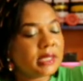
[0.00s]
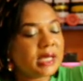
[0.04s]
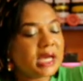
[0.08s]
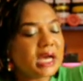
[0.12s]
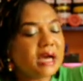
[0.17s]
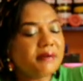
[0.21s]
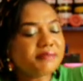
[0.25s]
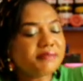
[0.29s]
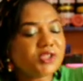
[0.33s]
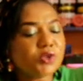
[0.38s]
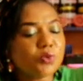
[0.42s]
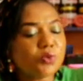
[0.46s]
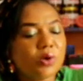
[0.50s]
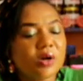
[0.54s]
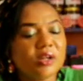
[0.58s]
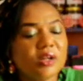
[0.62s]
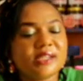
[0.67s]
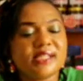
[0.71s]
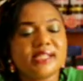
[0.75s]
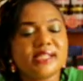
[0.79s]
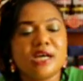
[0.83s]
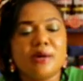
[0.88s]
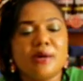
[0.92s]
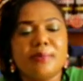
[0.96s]

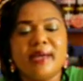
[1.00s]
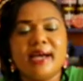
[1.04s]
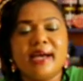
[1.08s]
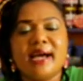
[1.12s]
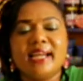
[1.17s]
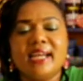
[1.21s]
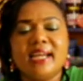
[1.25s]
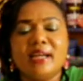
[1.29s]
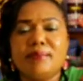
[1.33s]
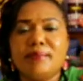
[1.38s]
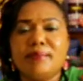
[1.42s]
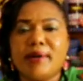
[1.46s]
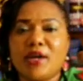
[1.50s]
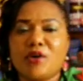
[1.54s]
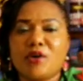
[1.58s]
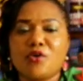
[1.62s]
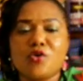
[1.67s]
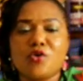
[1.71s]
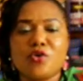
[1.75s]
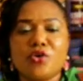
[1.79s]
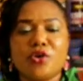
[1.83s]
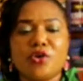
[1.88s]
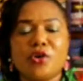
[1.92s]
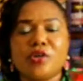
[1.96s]
Afterwards, I'll be adding my
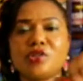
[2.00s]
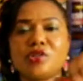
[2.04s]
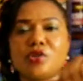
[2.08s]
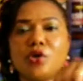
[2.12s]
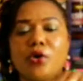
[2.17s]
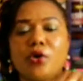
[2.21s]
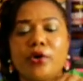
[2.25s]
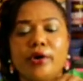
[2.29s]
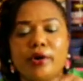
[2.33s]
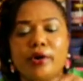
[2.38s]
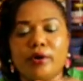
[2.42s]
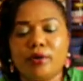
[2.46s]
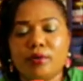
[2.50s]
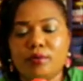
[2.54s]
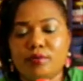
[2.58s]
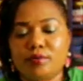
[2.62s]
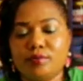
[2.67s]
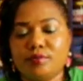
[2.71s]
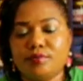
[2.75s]
coconut oil.